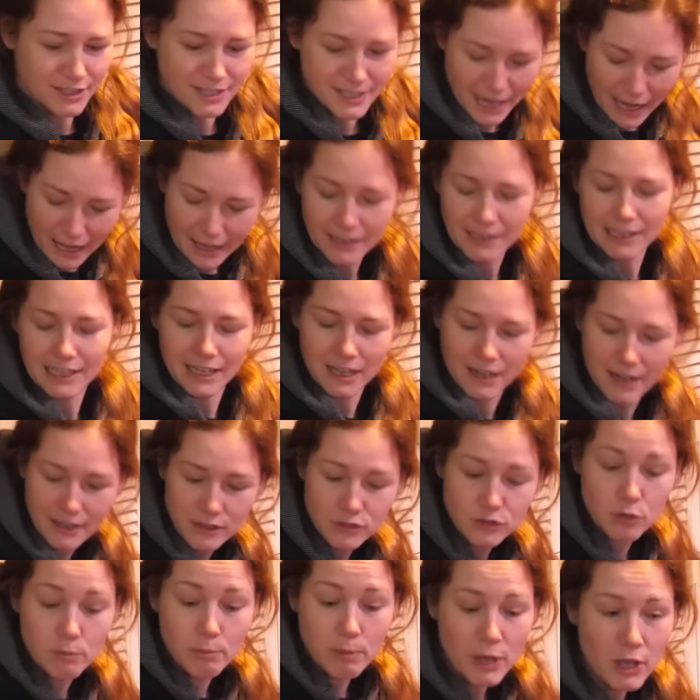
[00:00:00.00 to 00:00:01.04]
is to add like an
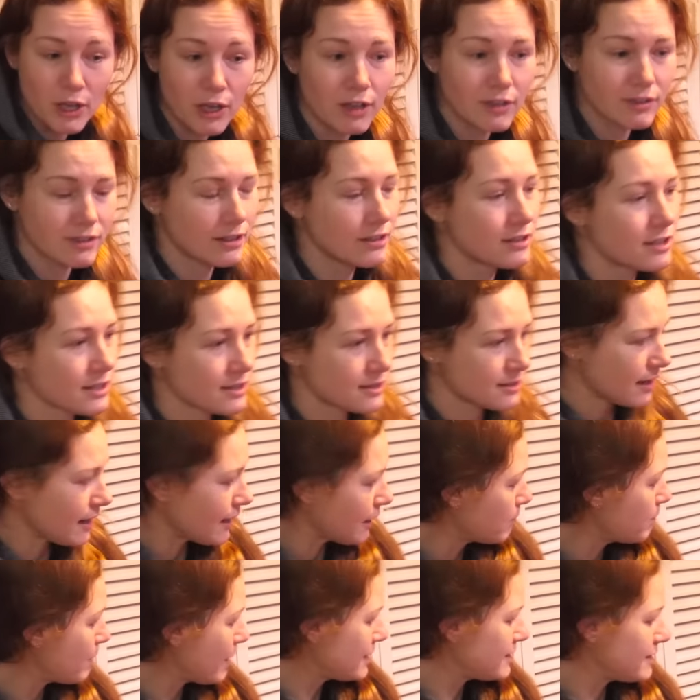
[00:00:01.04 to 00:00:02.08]
extra berth and just
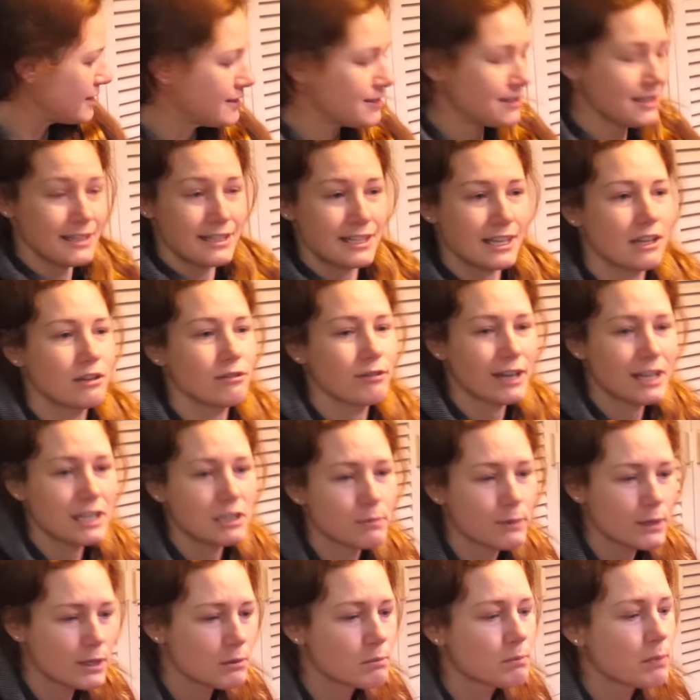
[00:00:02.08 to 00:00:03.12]
like better seating
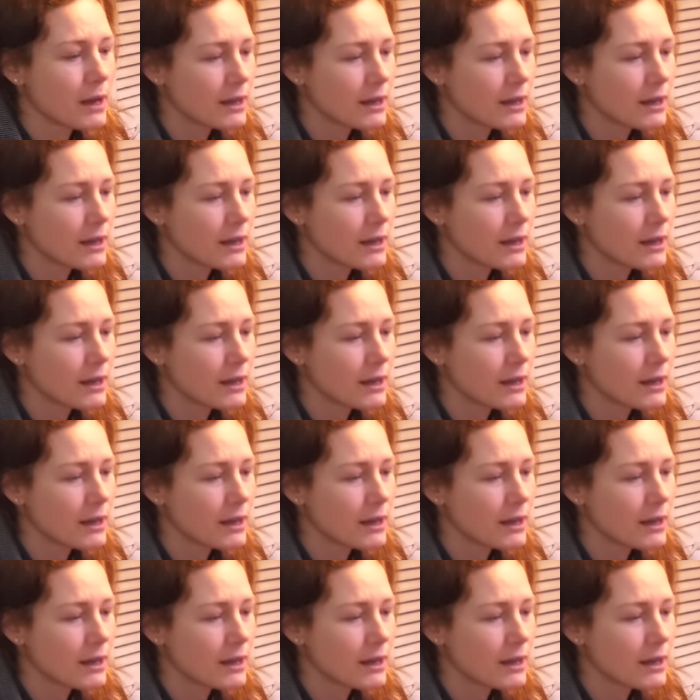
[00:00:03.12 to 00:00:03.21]
arrangement,